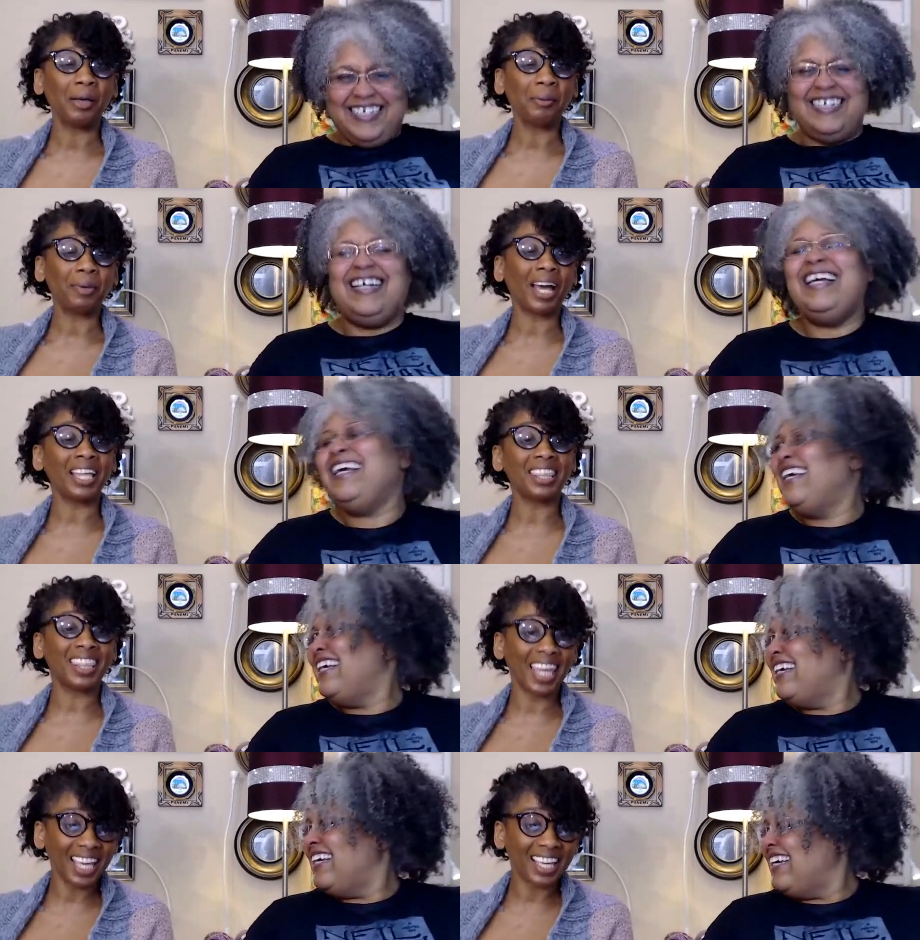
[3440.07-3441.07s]
Speaker 1: but I
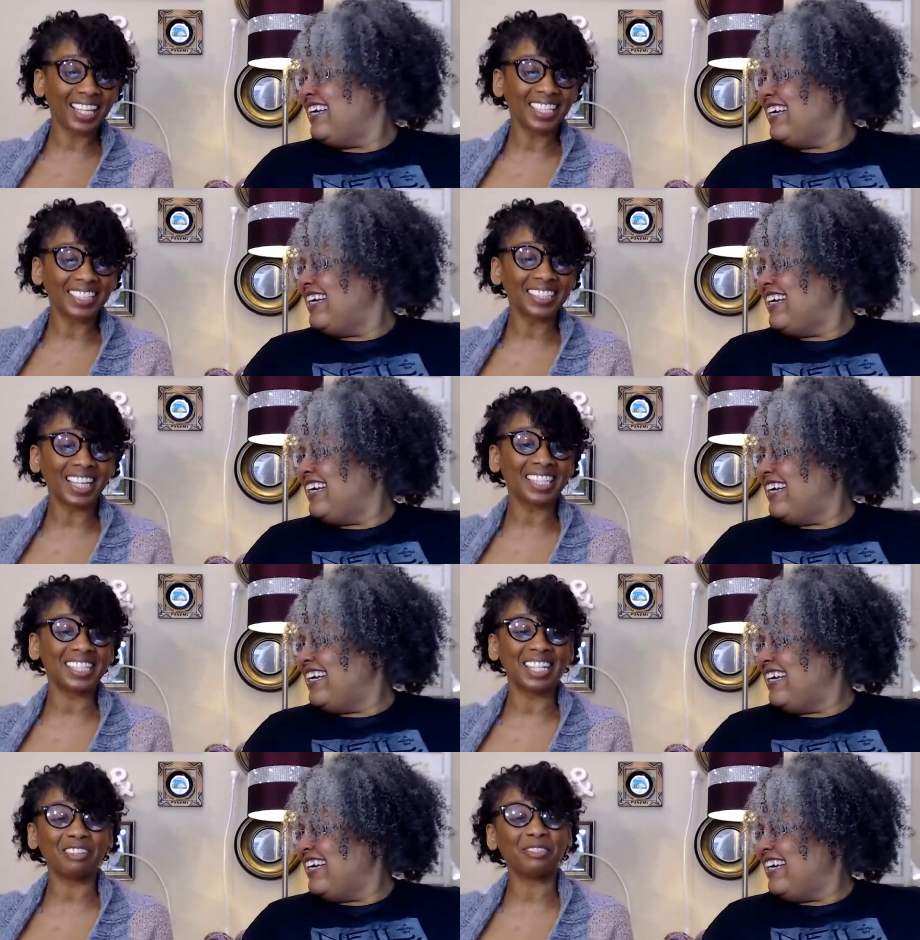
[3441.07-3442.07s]
think
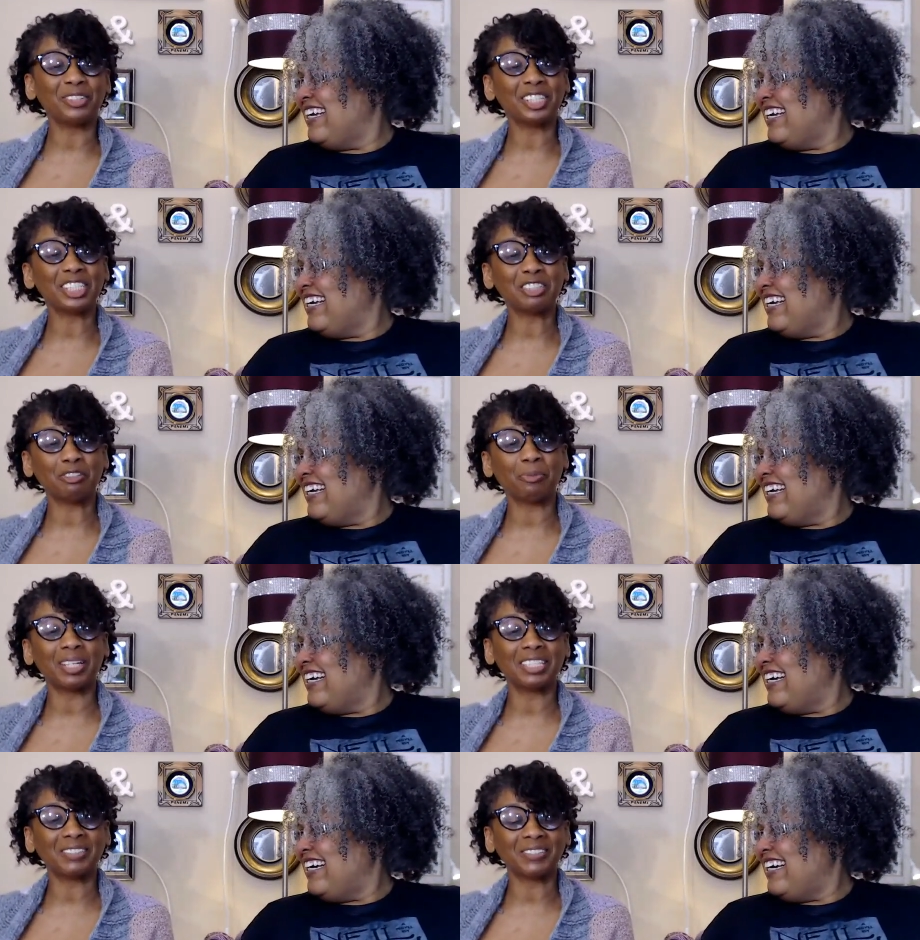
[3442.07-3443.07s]
that's enough foolishness
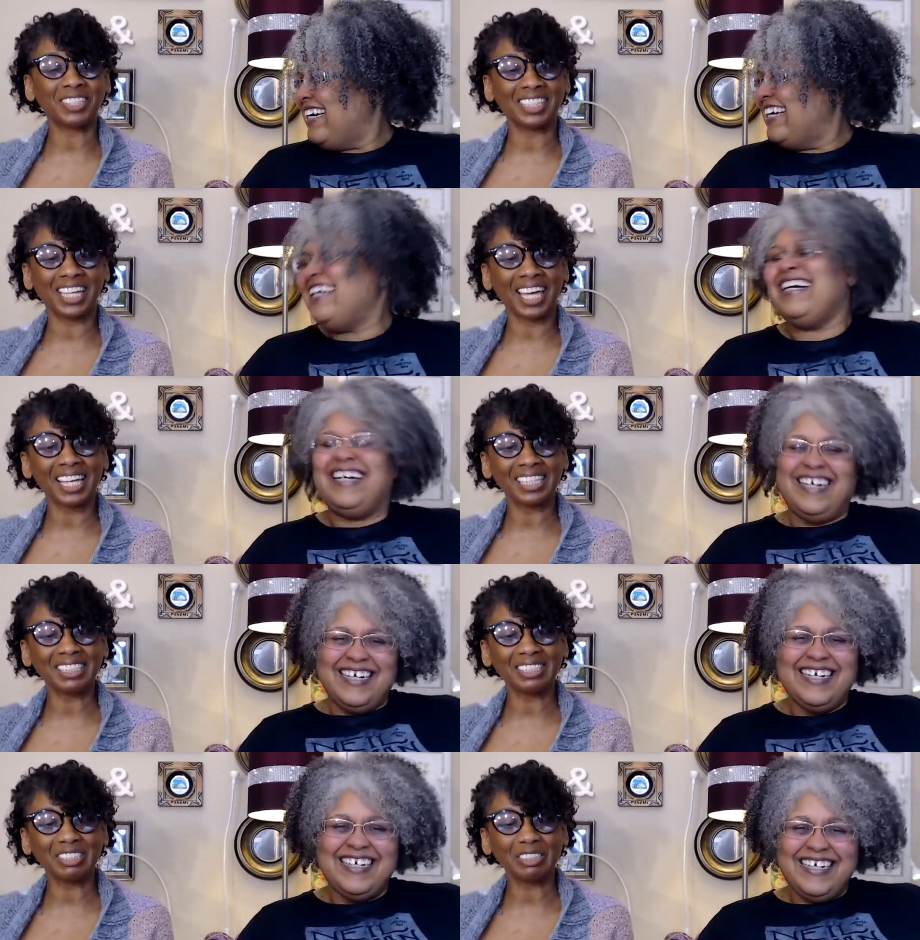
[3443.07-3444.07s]
from us for today.
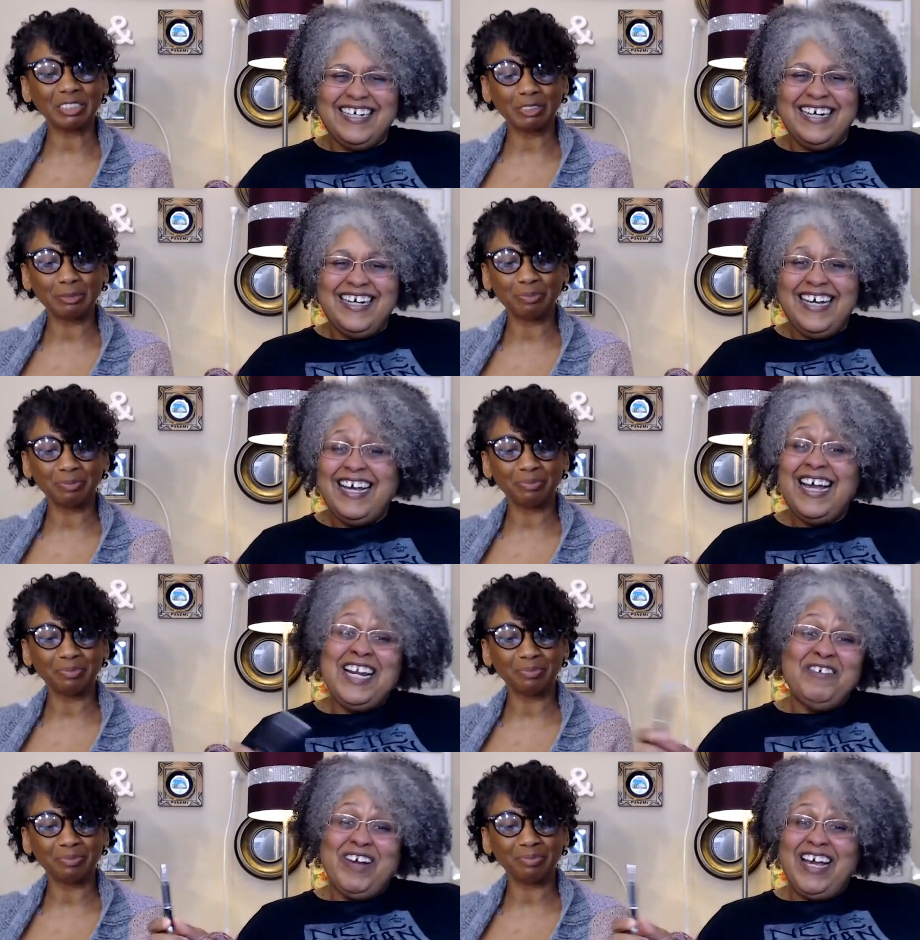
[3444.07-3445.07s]

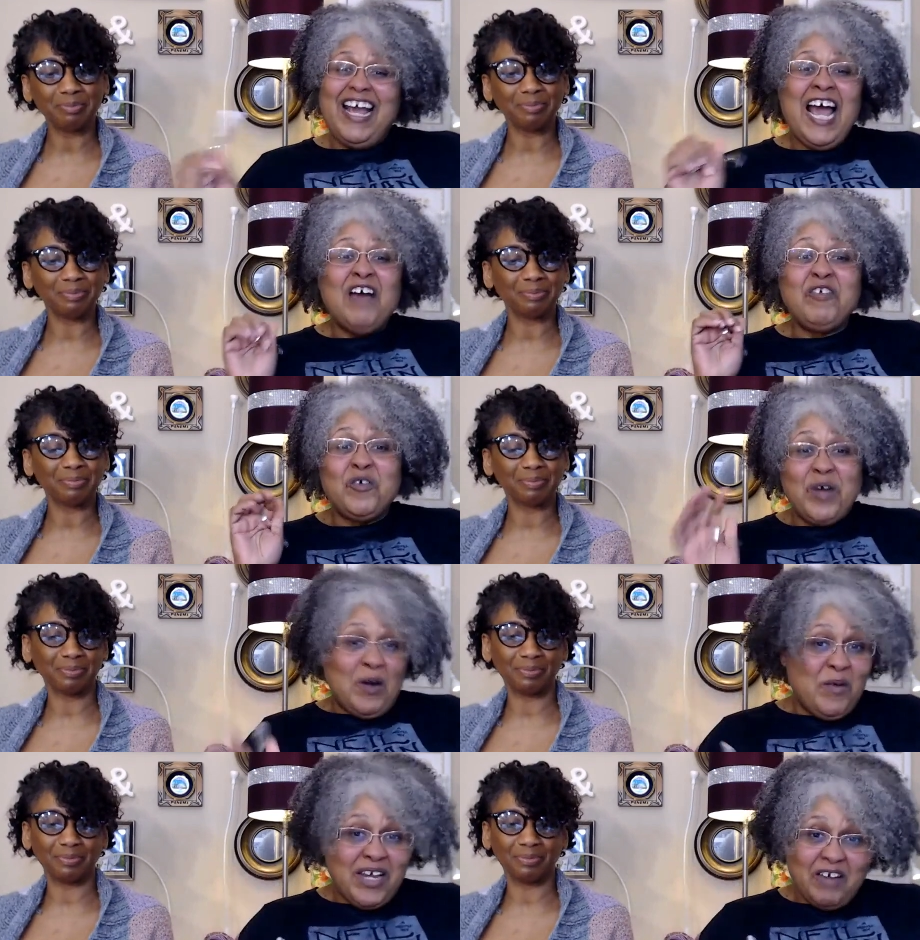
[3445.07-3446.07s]
Anyway,
Speaker 2: have a
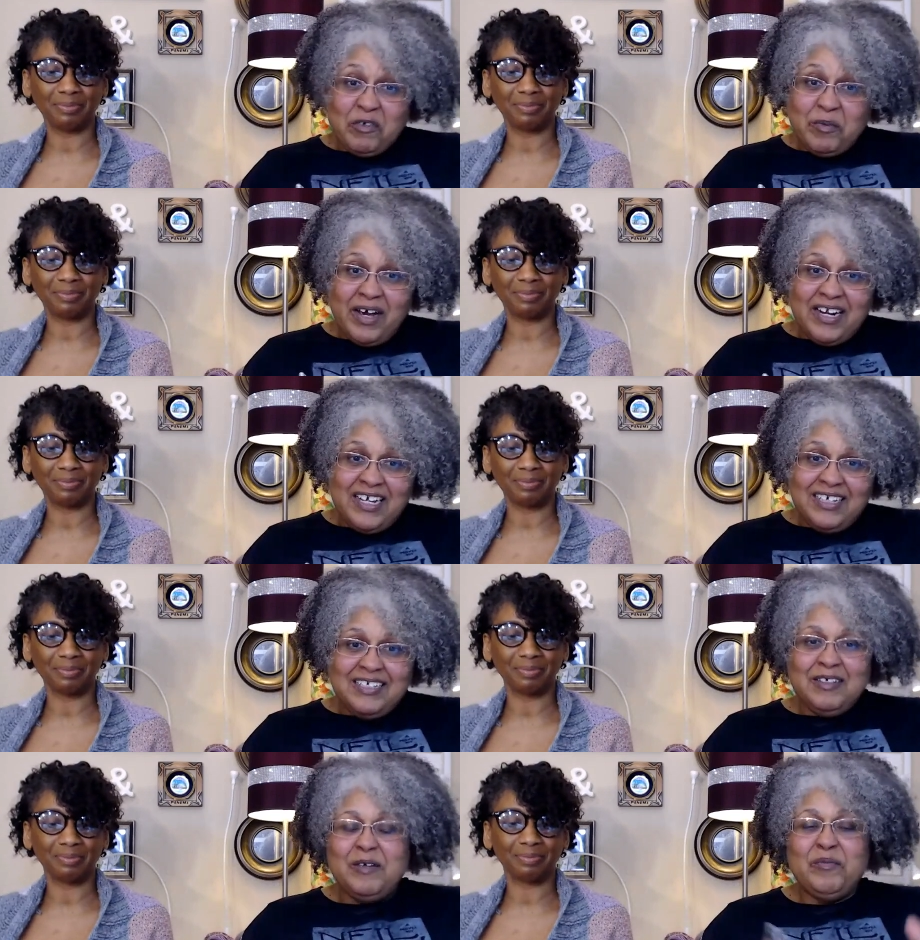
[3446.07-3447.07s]
great week, everybody.
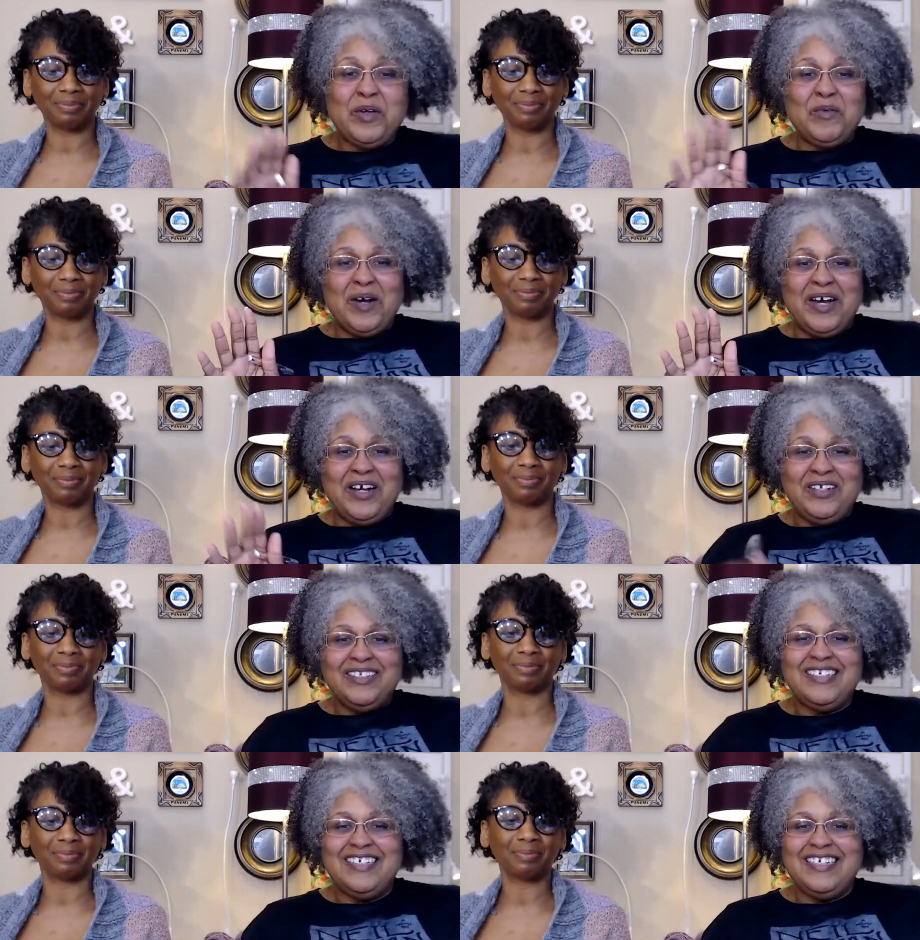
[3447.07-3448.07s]
Be well.
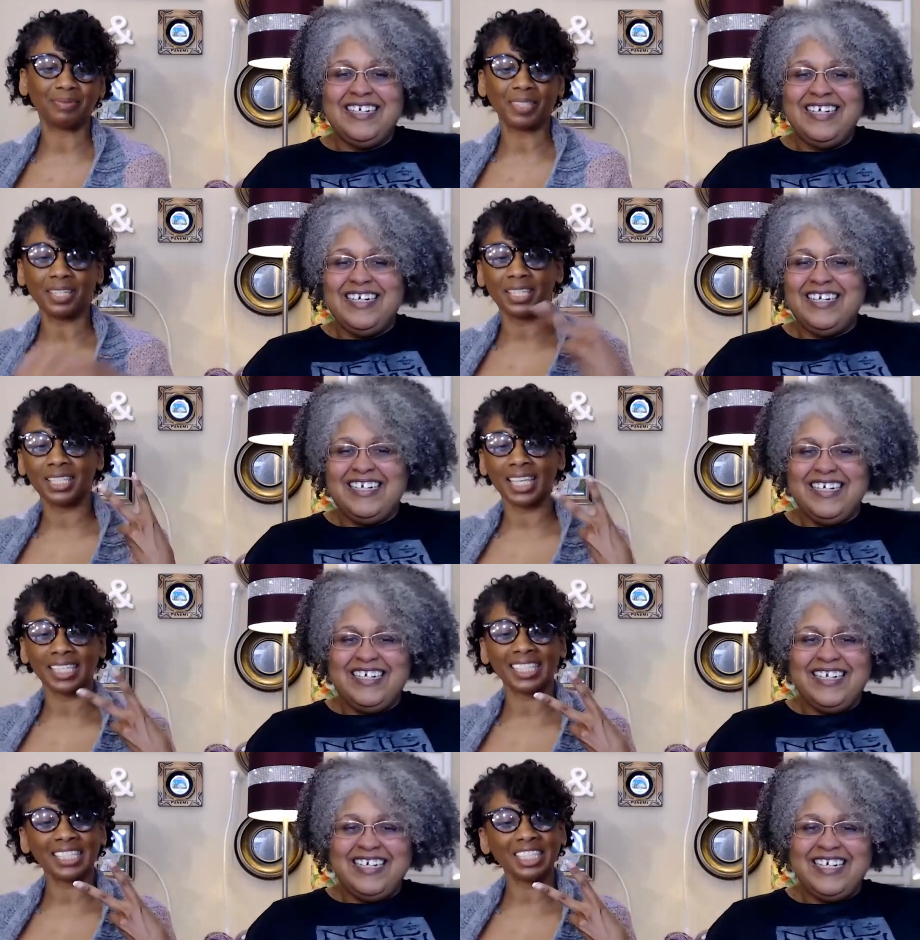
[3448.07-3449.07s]

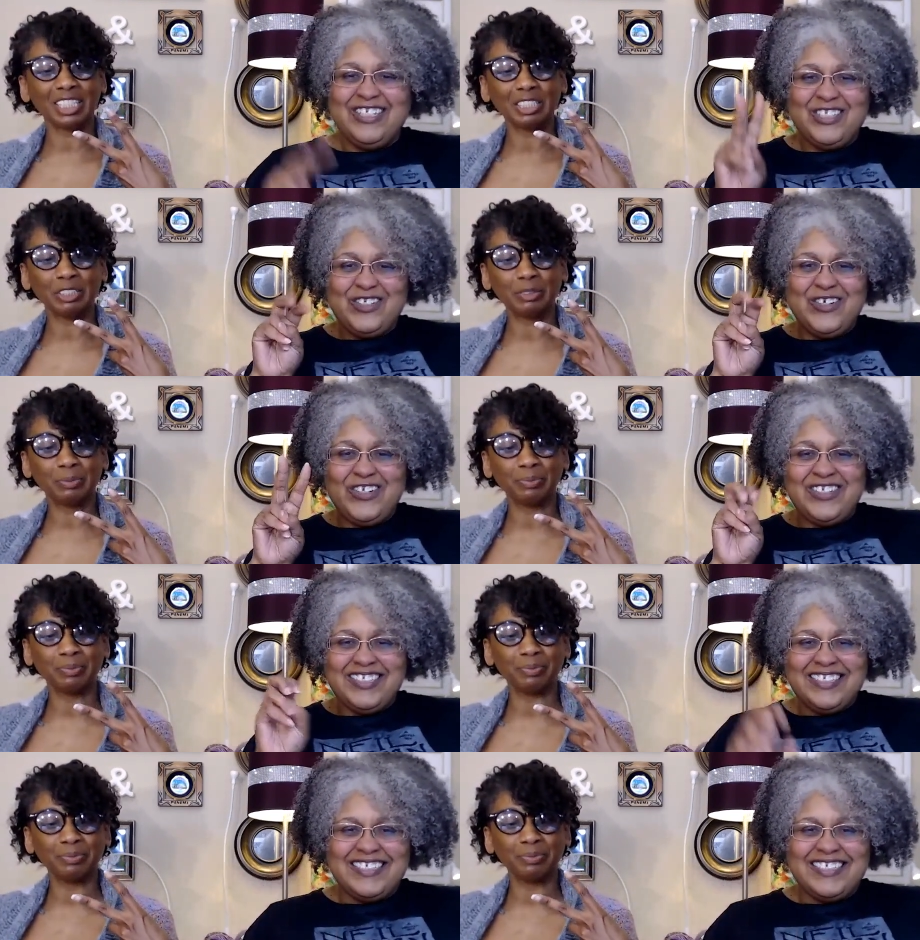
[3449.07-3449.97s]
Stay stitching. Toodles.